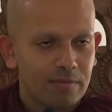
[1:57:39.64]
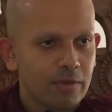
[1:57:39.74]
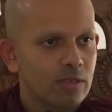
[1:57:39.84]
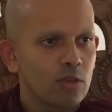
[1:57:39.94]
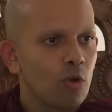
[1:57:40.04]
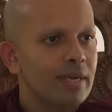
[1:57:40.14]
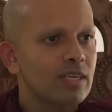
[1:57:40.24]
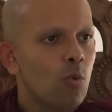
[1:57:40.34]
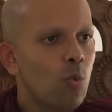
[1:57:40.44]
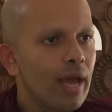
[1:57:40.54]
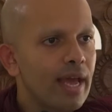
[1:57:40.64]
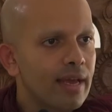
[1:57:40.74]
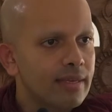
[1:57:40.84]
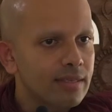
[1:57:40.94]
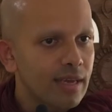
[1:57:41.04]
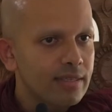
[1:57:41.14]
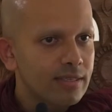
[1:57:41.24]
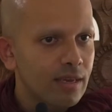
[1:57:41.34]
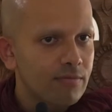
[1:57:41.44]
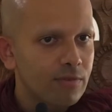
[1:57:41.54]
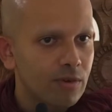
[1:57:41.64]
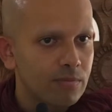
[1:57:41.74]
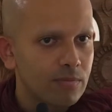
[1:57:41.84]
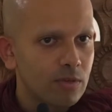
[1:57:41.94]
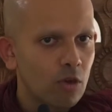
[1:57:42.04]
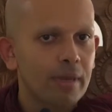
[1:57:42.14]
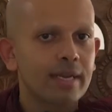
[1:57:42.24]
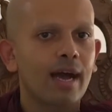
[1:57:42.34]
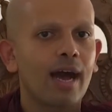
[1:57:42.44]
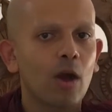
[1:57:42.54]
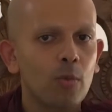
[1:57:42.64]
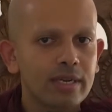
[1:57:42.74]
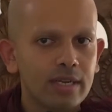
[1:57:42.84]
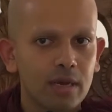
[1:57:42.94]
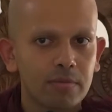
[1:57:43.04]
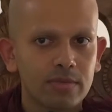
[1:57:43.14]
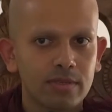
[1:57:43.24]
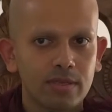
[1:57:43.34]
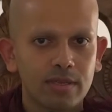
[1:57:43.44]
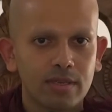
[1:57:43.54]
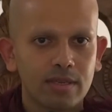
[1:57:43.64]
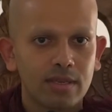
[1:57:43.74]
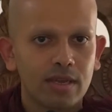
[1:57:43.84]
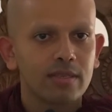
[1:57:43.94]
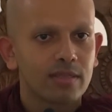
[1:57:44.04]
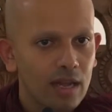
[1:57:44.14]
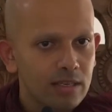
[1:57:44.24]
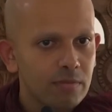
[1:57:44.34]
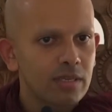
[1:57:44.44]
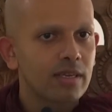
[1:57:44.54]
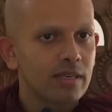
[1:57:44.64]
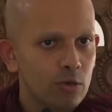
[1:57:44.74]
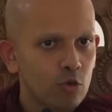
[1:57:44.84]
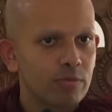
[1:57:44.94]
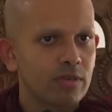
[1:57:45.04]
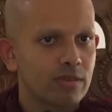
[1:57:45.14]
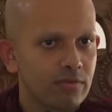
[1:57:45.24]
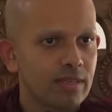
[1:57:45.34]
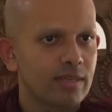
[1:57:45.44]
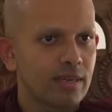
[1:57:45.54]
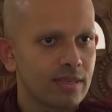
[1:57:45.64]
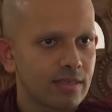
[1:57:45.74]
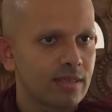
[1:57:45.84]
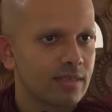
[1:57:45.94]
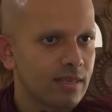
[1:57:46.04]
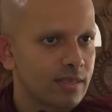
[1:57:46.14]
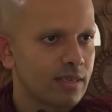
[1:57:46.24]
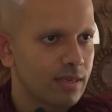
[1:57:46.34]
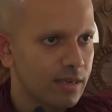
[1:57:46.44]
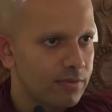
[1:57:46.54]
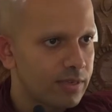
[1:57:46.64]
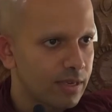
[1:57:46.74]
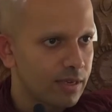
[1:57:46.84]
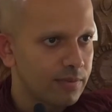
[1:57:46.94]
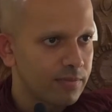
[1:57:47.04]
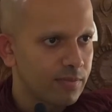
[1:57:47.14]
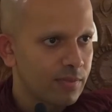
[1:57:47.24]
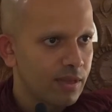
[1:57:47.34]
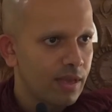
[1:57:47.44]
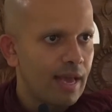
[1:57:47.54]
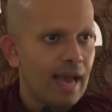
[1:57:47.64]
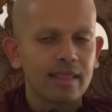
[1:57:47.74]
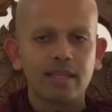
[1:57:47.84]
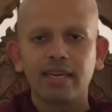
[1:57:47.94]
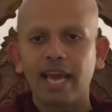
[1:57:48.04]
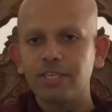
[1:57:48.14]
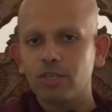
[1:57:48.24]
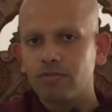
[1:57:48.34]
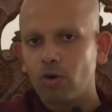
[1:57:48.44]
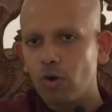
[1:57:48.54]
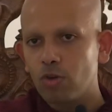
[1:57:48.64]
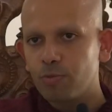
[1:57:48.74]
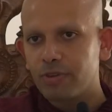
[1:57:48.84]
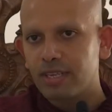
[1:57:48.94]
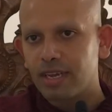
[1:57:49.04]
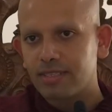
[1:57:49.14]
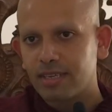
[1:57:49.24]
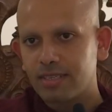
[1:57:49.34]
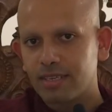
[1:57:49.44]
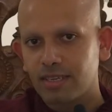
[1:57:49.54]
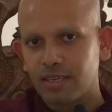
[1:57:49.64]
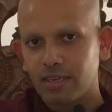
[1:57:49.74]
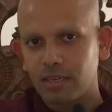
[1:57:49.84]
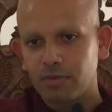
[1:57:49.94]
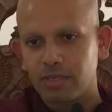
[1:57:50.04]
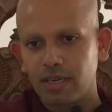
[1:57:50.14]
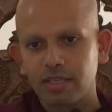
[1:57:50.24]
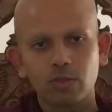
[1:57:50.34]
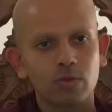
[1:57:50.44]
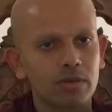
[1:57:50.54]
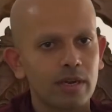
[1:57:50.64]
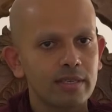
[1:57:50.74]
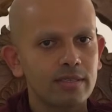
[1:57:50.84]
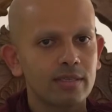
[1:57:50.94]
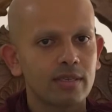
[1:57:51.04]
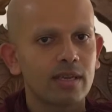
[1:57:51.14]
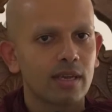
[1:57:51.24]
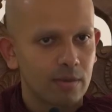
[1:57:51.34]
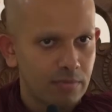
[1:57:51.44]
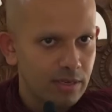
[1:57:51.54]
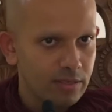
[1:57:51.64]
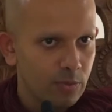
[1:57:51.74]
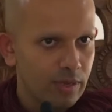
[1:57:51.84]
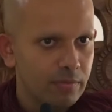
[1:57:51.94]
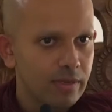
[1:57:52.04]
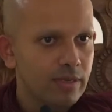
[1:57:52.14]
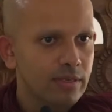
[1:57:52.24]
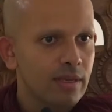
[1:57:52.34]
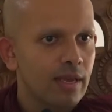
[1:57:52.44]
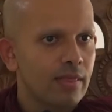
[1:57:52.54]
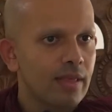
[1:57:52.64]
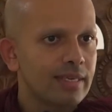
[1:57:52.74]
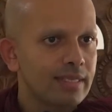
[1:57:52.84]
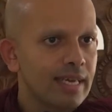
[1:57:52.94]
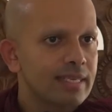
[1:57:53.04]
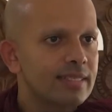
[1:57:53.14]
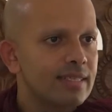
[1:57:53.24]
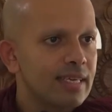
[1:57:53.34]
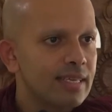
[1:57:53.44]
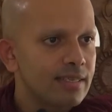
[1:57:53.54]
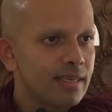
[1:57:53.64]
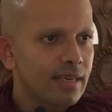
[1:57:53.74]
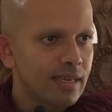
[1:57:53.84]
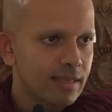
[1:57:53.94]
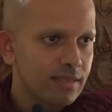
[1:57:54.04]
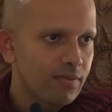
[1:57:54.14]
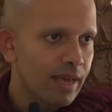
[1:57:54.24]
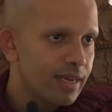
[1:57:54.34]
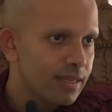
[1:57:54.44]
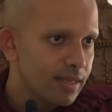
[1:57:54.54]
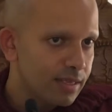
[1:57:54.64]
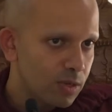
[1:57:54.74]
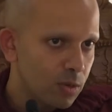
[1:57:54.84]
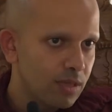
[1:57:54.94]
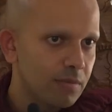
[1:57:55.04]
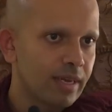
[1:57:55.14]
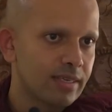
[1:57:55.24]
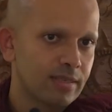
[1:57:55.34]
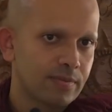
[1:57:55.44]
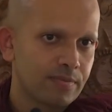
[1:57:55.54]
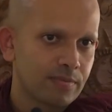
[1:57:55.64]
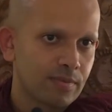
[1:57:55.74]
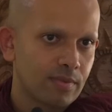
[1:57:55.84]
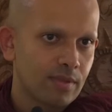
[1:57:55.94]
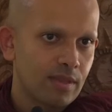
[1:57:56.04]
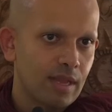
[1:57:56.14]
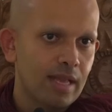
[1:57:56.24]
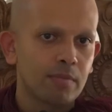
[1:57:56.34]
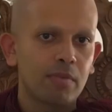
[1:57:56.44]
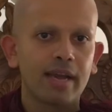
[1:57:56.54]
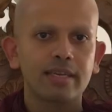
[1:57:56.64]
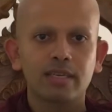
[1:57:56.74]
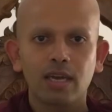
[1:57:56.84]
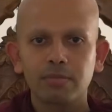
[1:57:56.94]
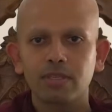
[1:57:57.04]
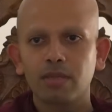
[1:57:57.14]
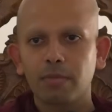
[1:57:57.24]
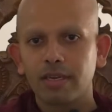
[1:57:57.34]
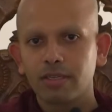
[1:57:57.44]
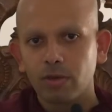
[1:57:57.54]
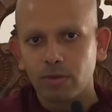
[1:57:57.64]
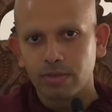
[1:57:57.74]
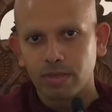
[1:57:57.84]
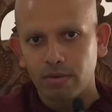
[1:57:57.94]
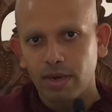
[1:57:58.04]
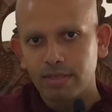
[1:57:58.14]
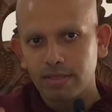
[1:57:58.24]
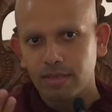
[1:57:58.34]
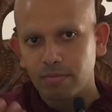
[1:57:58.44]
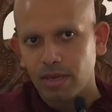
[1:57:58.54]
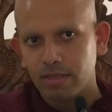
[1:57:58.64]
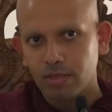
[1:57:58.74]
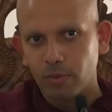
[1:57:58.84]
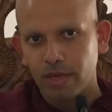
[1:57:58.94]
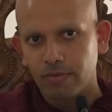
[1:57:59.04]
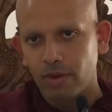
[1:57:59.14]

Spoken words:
Because no matter where sights come from, no matter how it comes, it's ultimately Rupa, Vedana, Sanya, Sankara, Vijnana. And the nature of all Rupa, Vedana, Sanya, Sankara, Vijnana is to arise and pass away because they take seat in this vehicle that's called the mind. And the mind comes and the mind goes, arises and passes away.